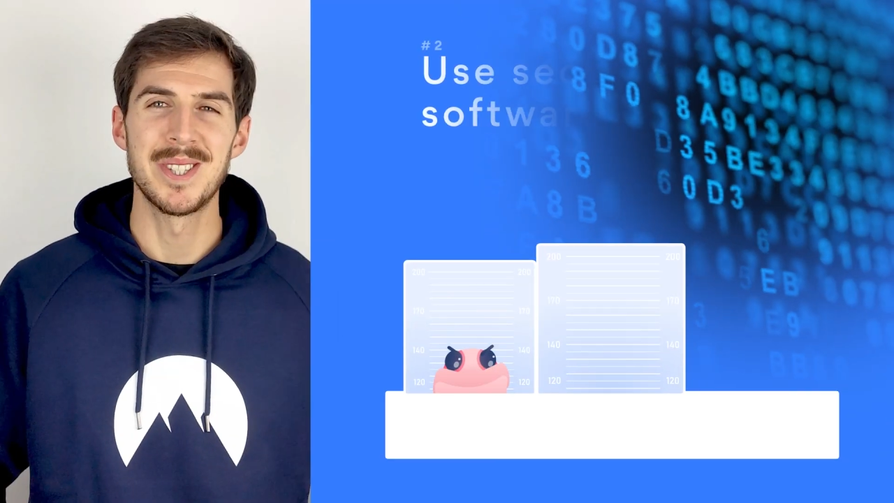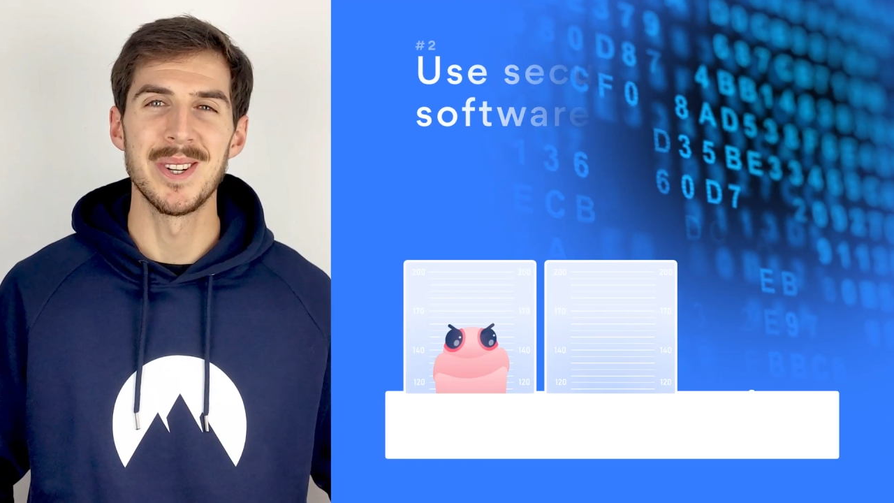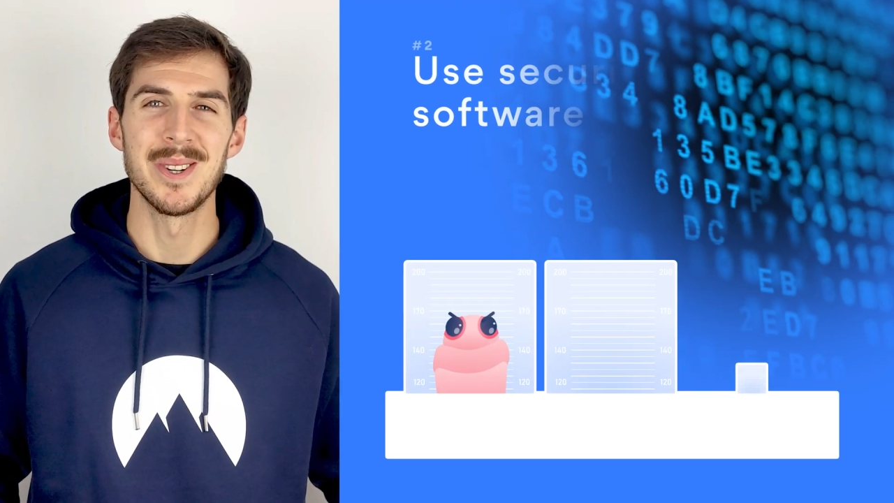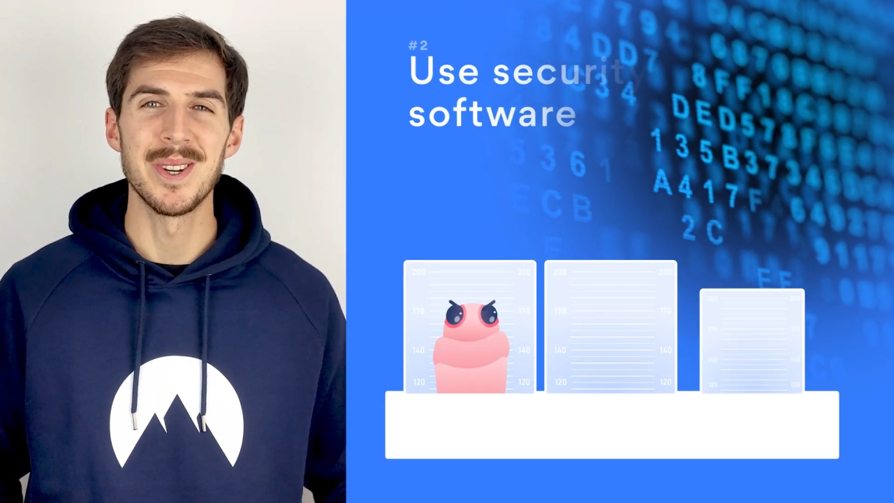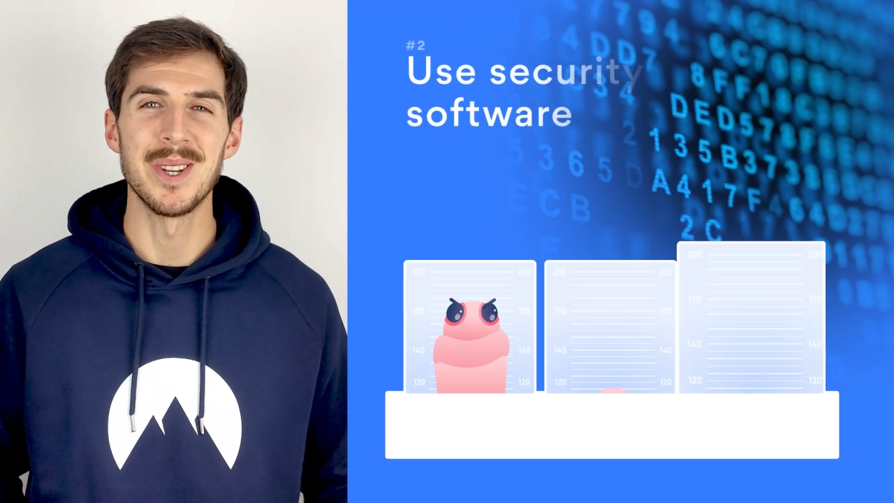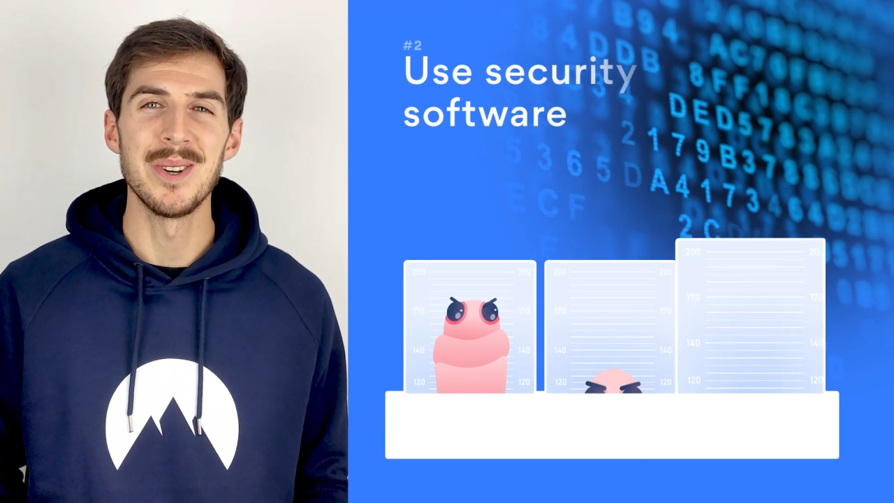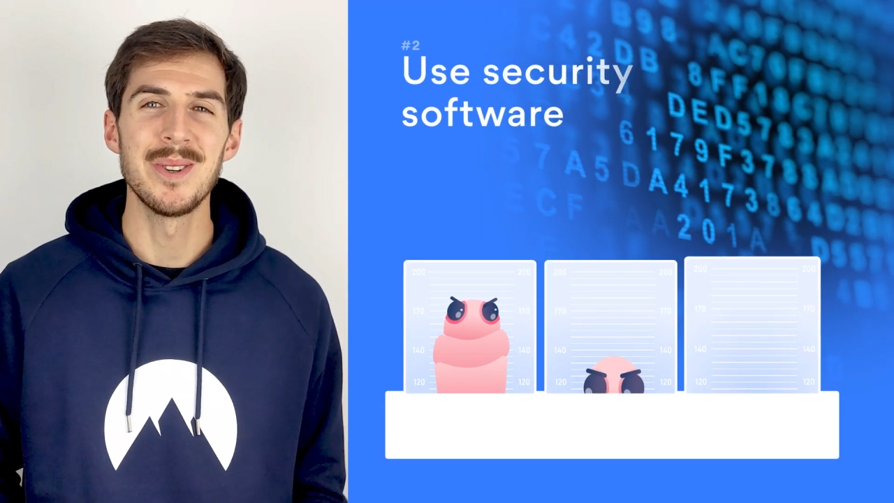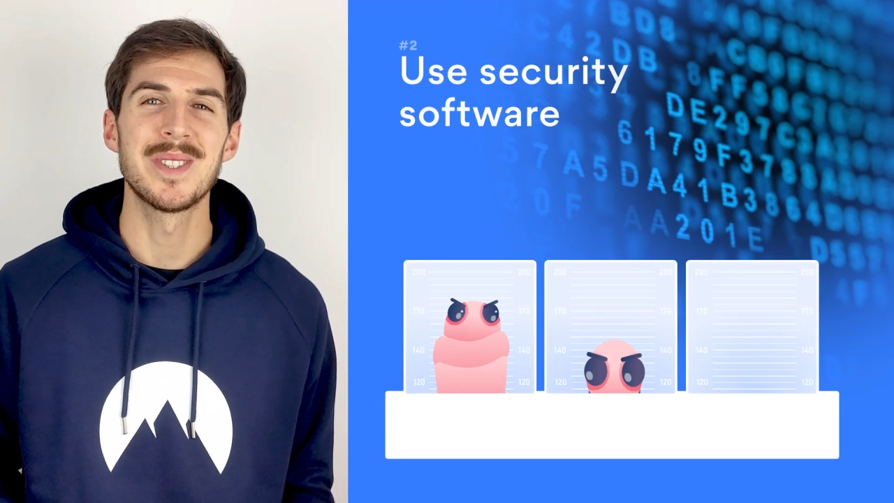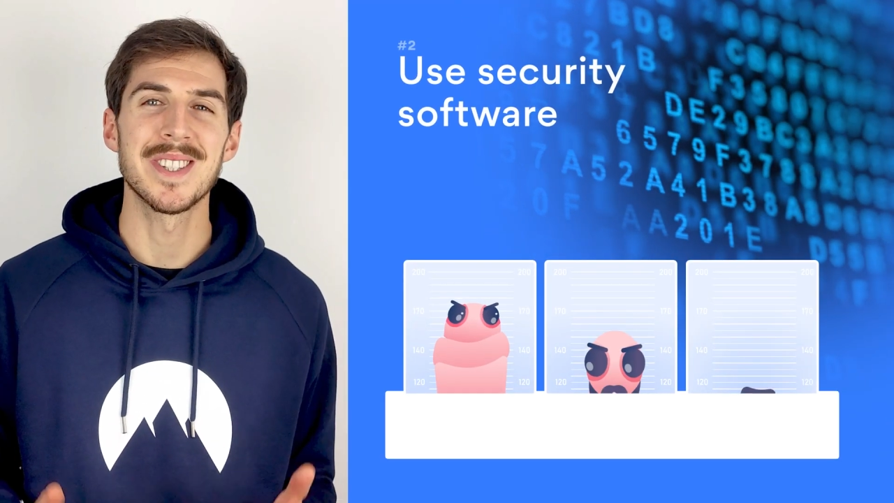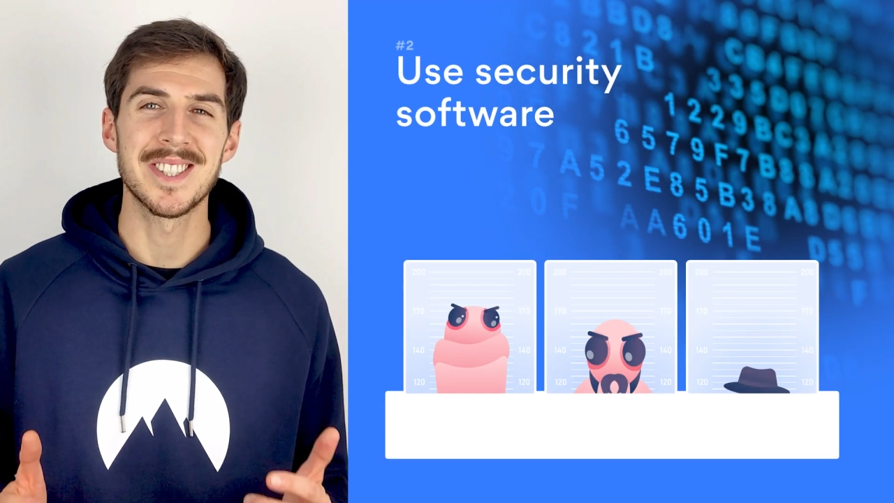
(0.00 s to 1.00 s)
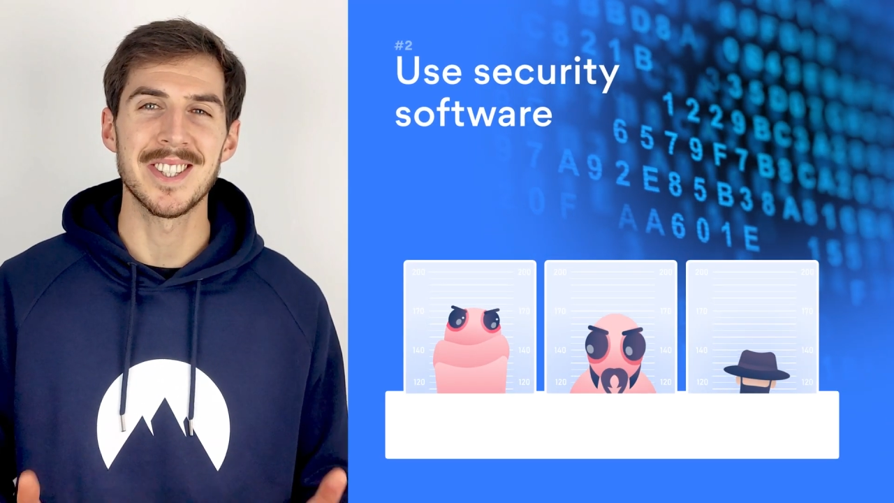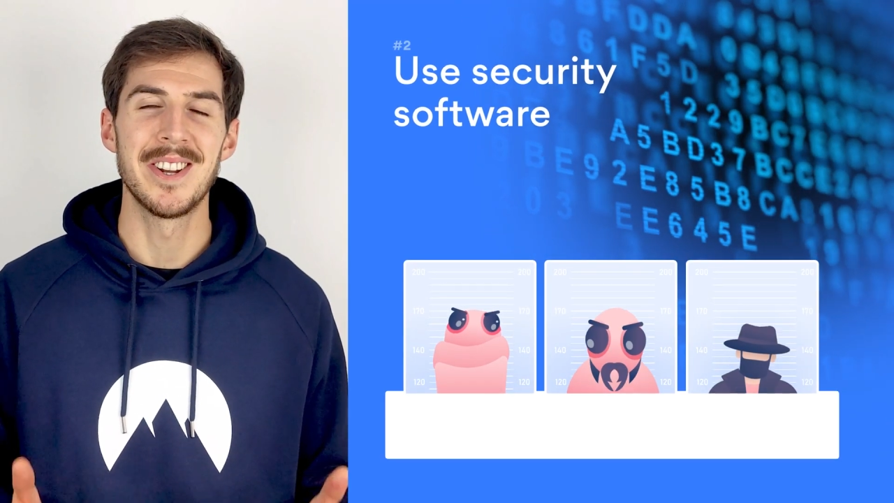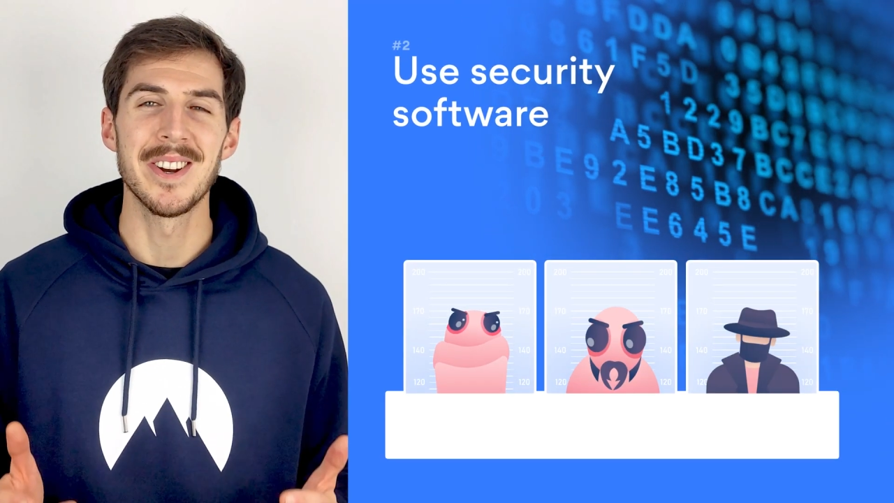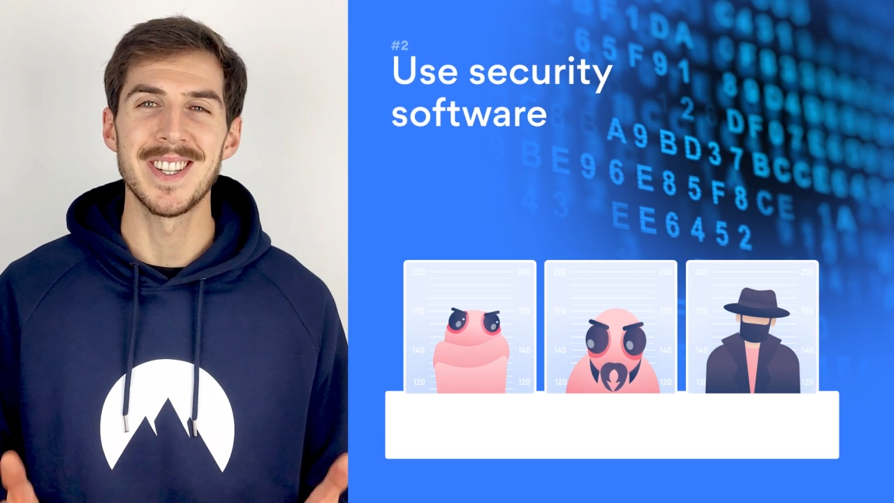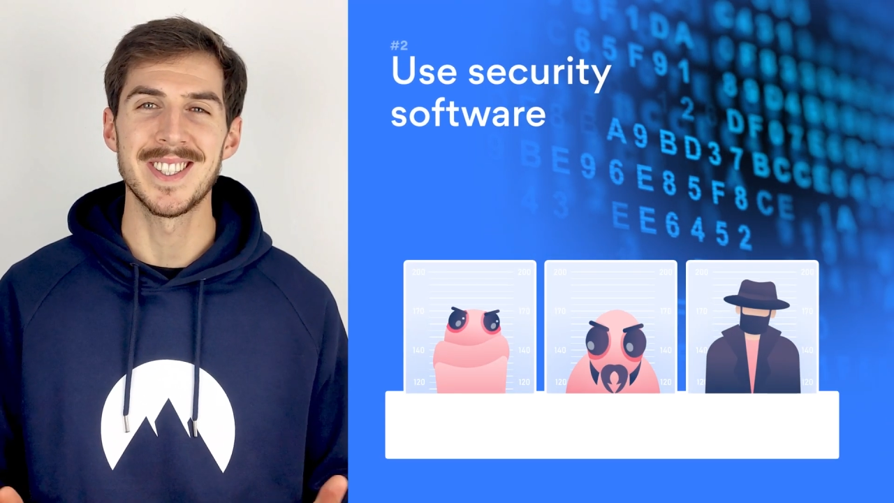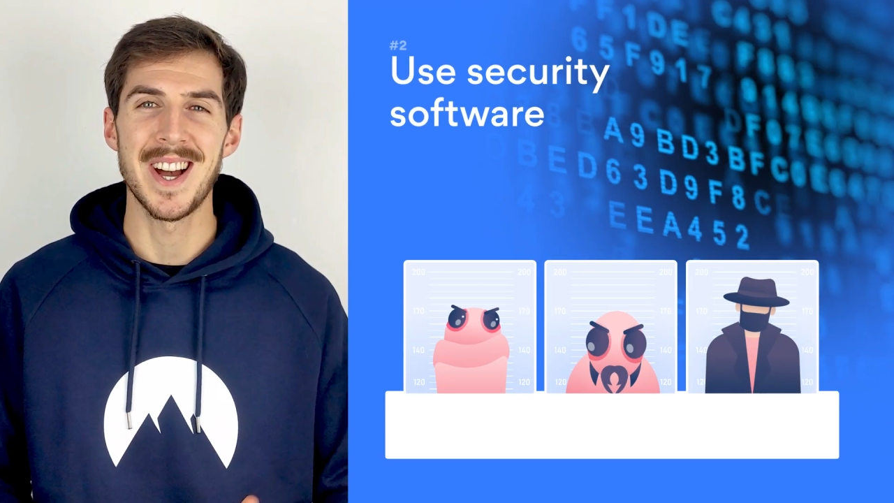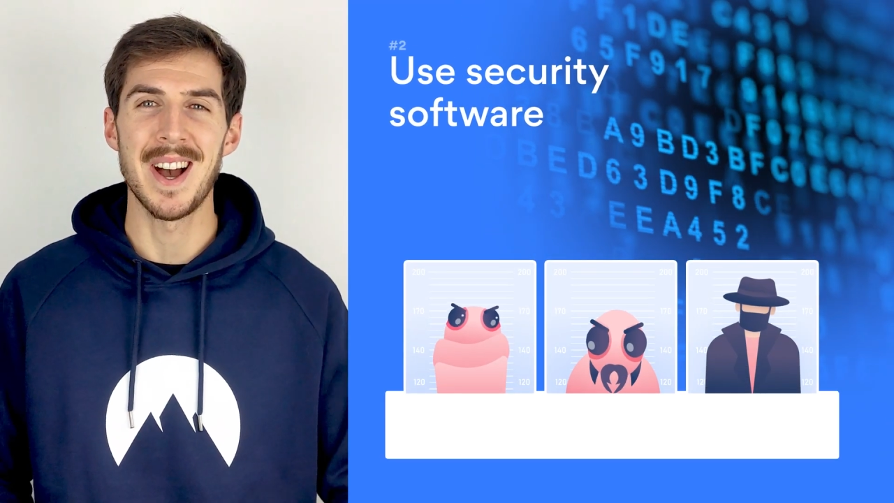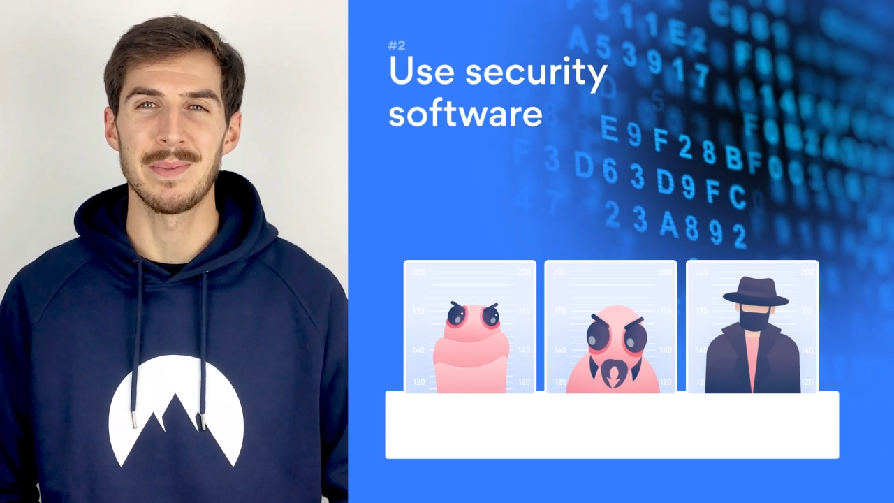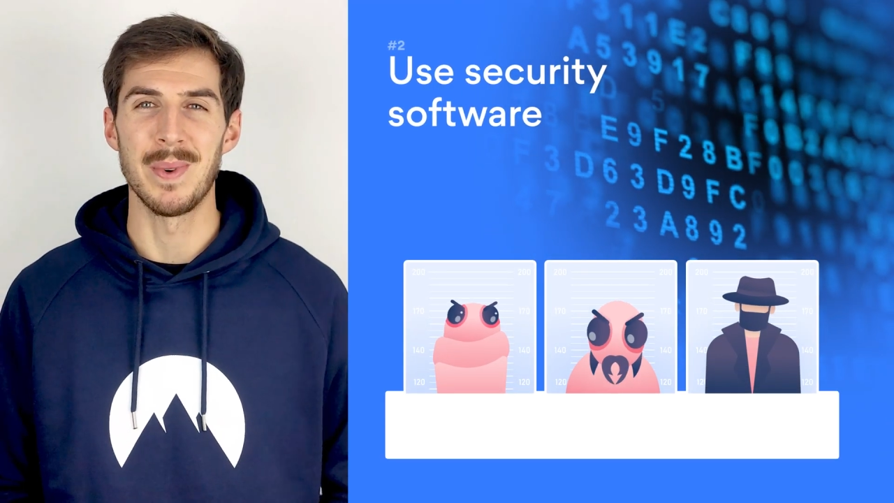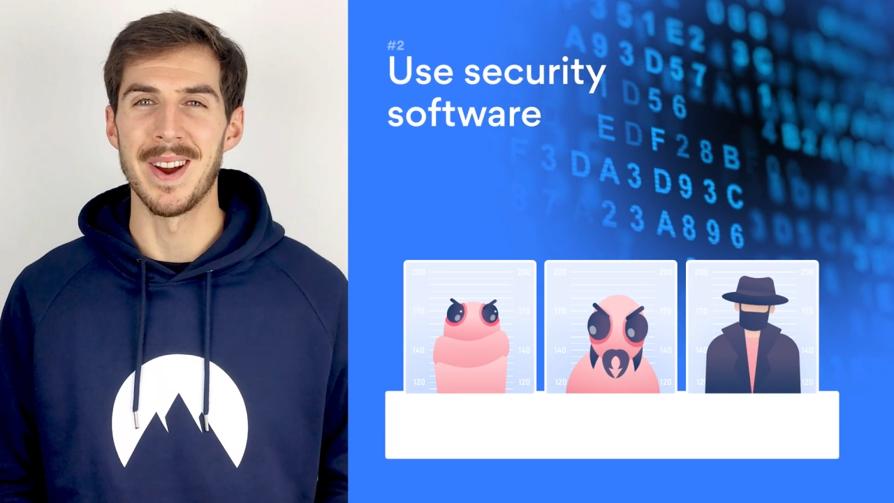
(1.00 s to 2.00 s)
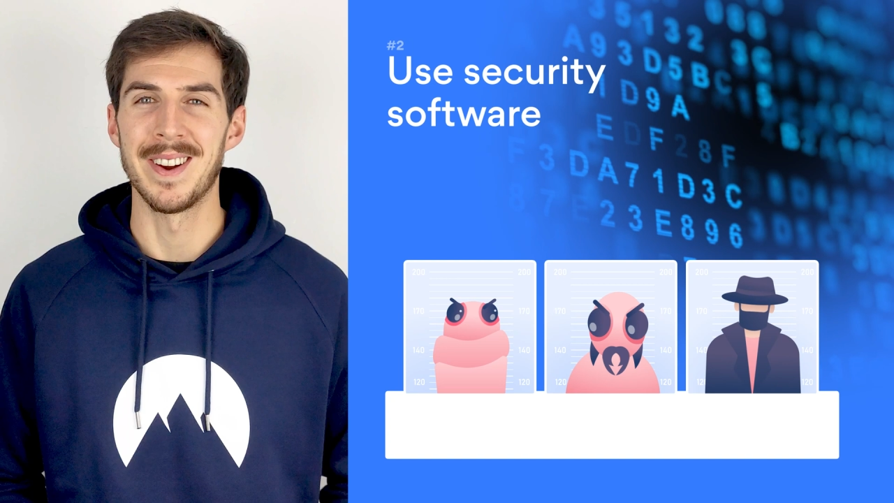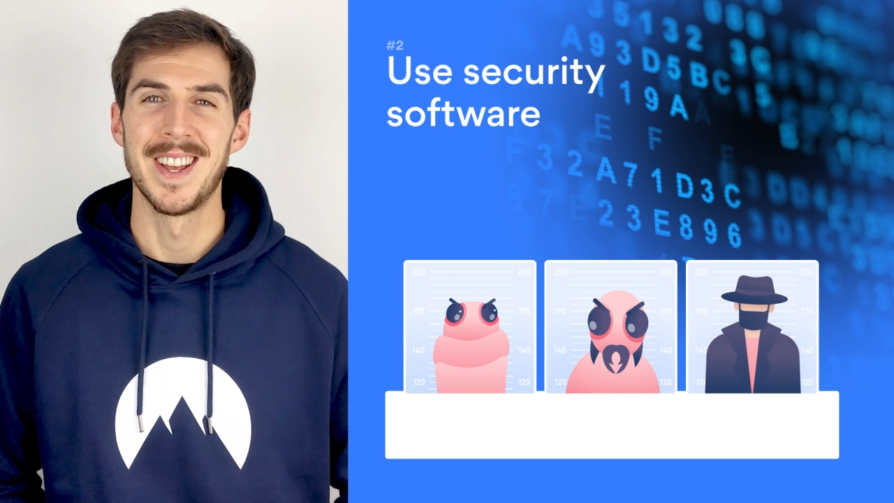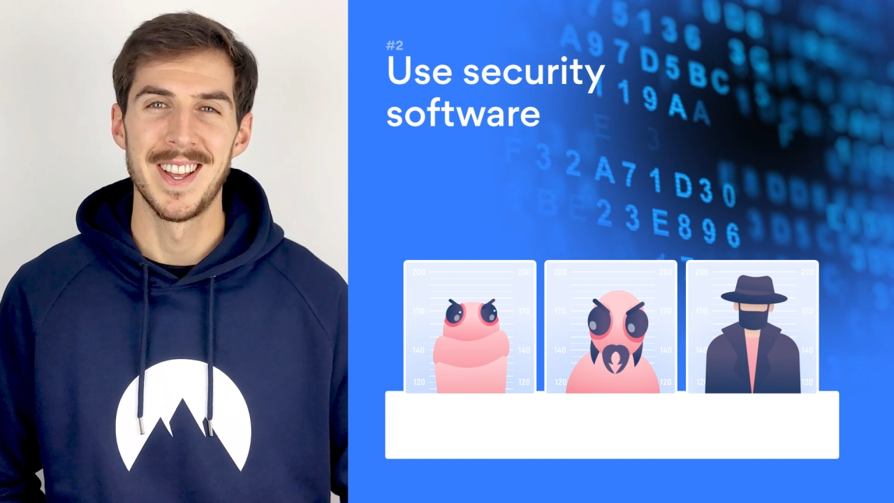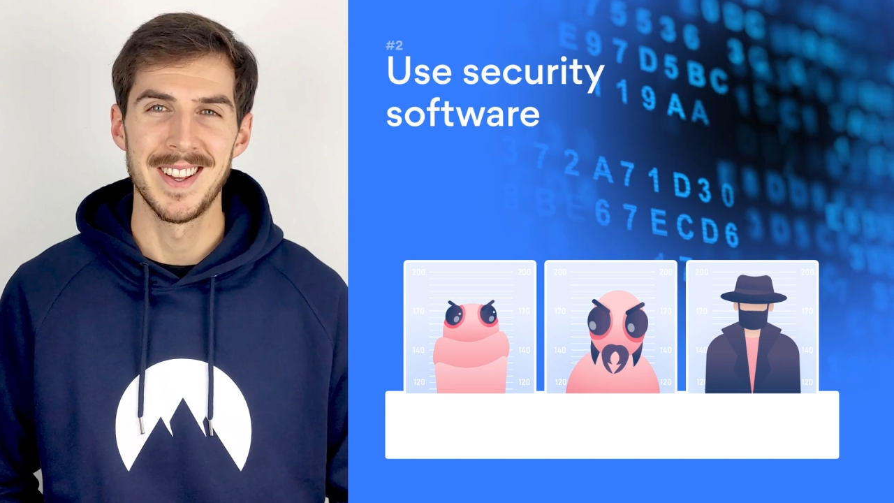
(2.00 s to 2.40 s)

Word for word: two, use security software.